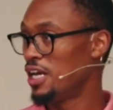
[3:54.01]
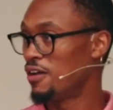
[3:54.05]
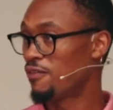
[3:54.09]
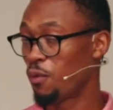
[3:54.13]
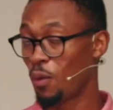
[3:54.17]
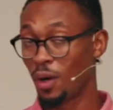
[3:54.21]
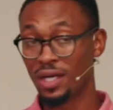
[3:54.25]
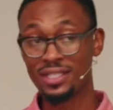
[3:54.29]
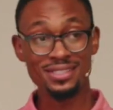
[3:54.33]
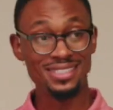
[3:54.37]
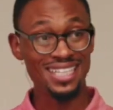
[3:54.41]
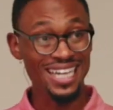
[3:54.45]

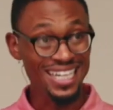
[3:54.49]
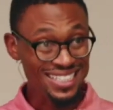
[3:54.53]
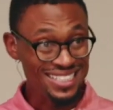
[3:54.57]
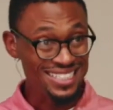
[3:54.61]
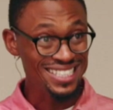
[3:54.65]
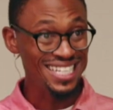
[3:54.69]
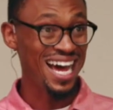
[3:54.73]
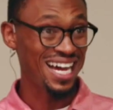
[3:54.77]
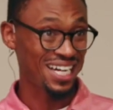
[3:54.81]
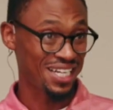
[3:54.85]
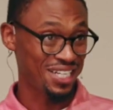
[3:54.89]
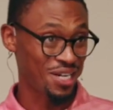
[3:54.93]
And if what
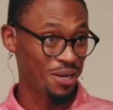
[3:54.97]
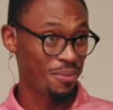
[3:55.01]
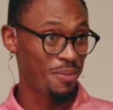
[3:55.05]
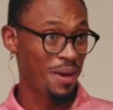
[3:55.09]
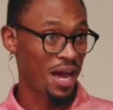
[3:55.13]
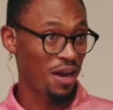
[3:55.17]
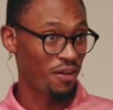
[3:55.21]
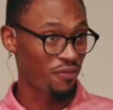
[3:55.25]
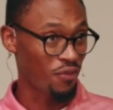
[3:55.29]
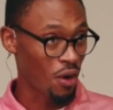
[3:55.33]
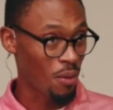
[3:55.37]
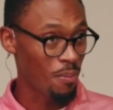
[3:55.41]
does not
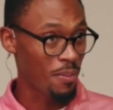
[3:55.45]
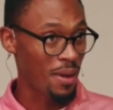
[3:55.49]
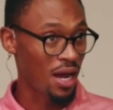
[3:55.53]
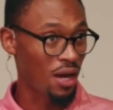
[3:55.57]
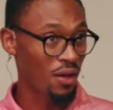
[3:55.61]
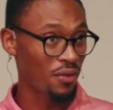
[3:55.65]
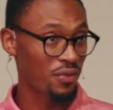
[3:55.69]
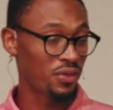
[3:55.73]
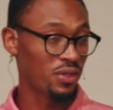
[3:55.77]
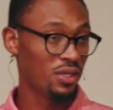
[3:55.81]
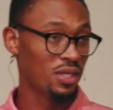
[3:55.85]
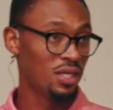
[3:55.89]
come out of our
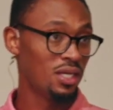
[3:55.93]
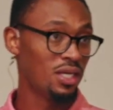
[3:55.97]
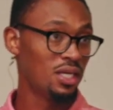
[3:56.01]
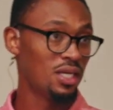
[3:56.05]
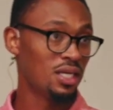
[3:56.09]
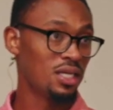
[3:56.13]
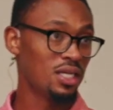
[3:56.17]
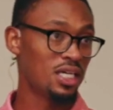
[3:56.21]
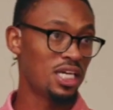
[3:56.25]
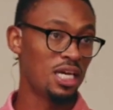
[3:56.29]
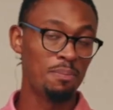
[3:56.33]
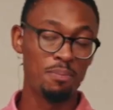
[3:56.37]
mouth
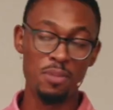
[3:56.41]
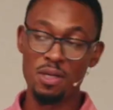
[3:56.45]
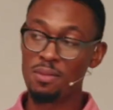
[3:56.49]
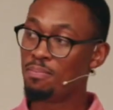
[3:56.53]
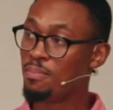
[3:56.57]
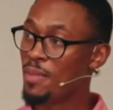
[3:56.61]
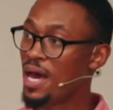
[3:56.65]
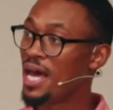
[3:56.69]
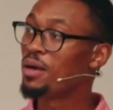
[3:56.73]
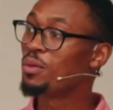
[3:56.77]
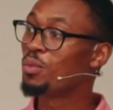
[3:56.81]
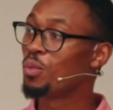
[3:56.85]

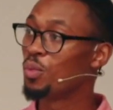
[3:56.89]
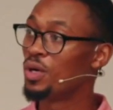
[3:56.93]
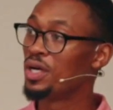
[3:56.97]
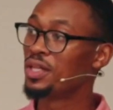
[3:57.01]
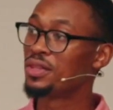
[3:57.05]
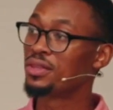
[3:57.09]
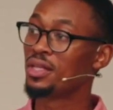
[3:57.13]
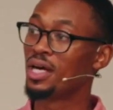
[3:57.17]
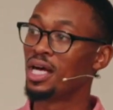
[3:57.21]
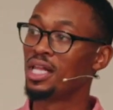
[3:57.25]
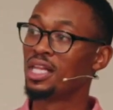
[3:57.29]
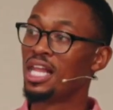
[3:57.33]
can be
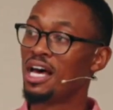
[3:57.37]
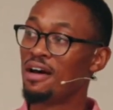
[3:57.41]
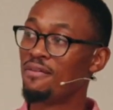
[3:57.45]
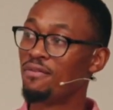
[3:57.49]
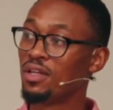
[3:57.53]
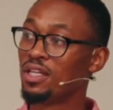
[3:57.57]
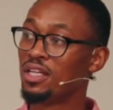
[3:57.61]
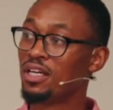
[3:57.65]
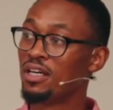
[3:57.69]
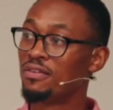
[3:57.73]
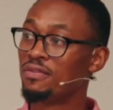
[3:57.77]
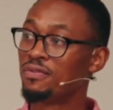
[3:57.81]
met with a
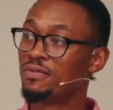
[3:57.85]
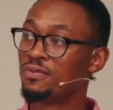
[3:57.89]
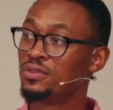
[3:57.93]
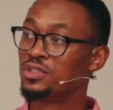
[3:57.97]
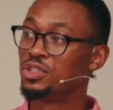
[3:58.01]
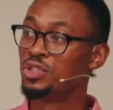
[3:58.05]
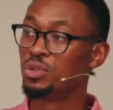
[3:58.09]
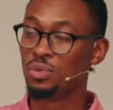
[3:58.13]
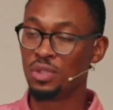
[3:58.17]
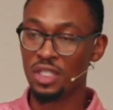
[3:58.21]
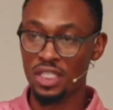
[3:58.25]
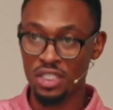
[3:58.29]
level
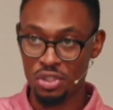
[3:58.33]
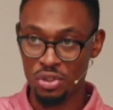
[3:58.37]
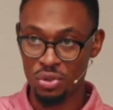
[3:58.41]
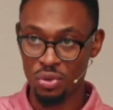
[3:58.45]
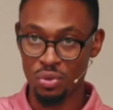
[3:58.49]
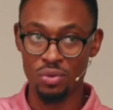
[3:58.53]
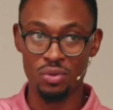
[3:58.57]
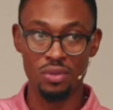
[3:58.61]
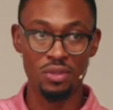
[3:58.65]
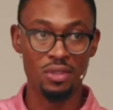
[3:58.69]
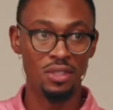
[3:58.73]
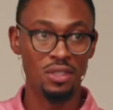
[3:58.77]
of
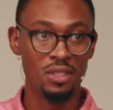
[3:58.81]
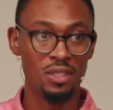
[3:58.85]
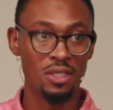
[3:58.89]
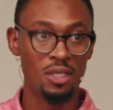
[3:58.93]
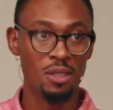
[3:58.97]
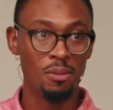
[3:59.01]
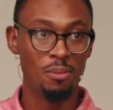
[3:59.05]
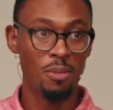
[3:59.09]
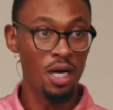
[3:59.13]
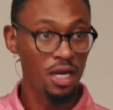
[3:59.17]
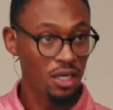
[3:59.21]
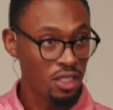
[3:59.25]
judicial
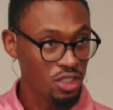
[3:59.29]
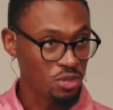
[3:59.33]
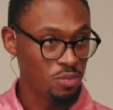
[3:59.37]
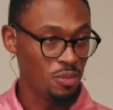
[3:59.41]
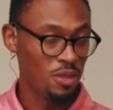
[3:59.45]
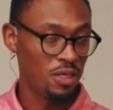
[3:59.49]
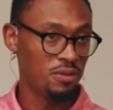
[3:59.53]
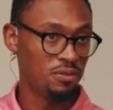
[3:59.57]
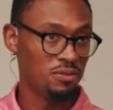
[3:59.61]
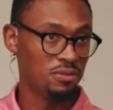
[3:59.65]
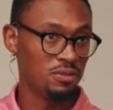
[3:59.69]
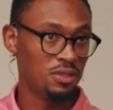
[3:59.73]

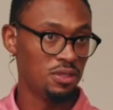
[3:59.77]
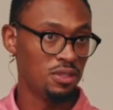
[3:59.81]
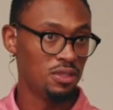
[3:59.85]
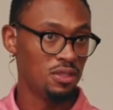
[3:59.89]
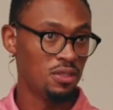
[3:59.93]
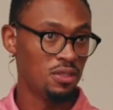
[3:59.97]
punishment.